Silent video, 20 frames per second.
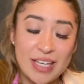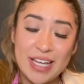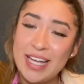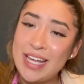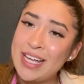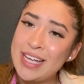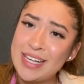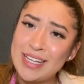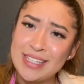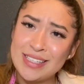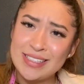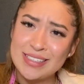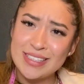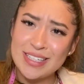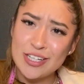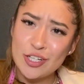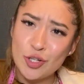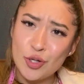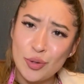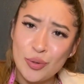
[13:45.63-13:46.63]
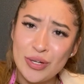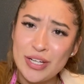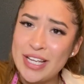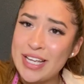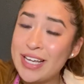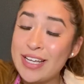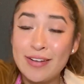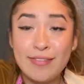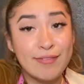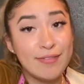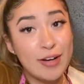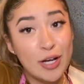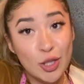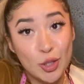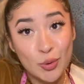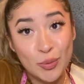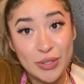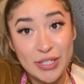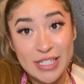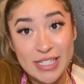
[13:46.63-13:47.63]
And go ahead and
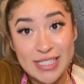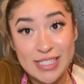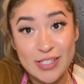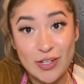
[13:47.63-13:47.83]
follow us